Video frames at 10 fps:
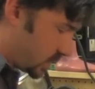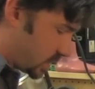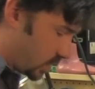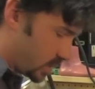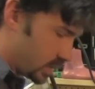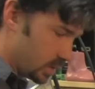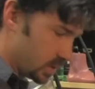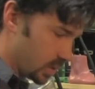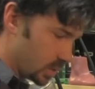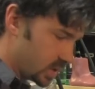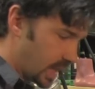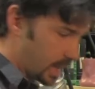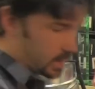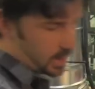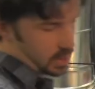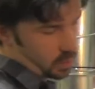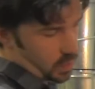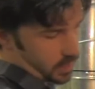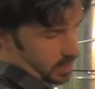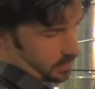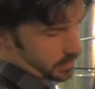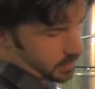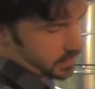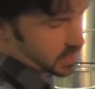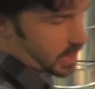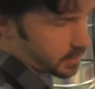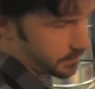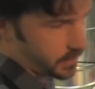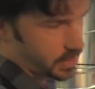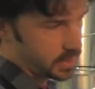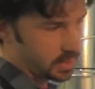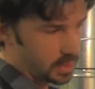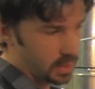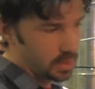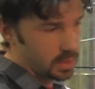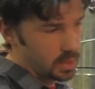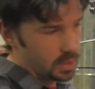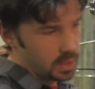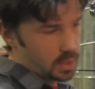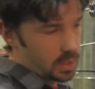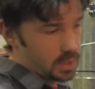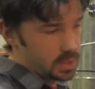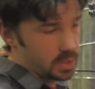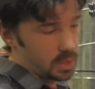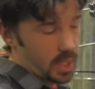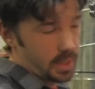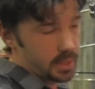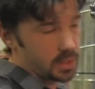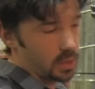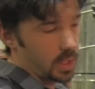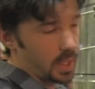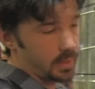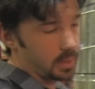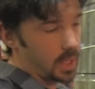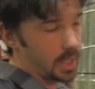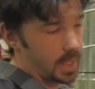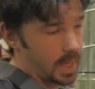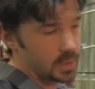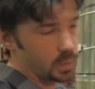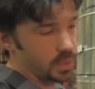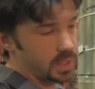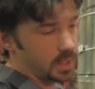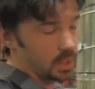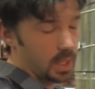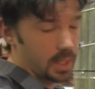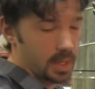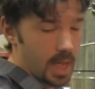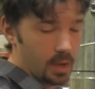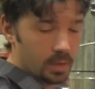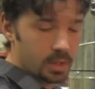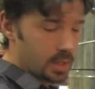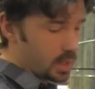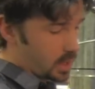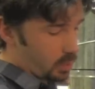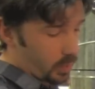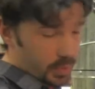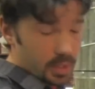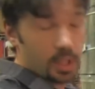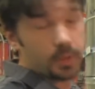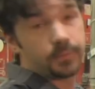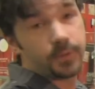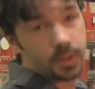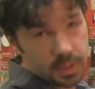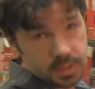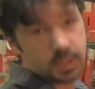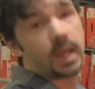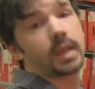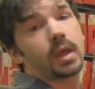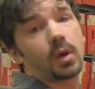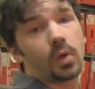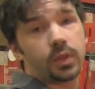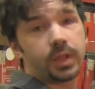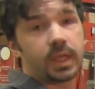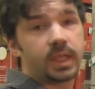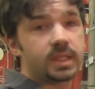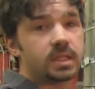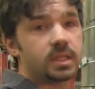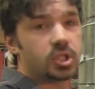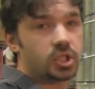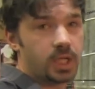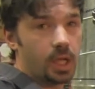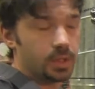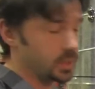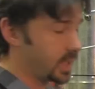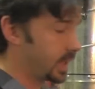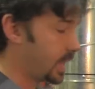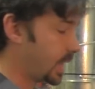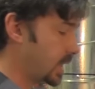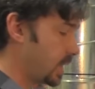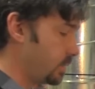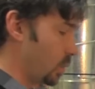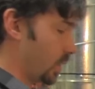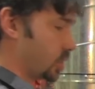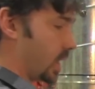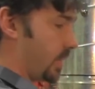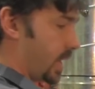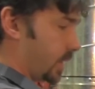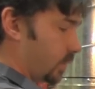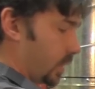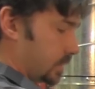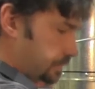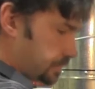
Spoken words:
so tight that you won't be able to slide your foot into the liner. So a lot of guys will take the liner out, will put it on the foot, and then slide the whole thing into the shell. So that can be one drawback to it.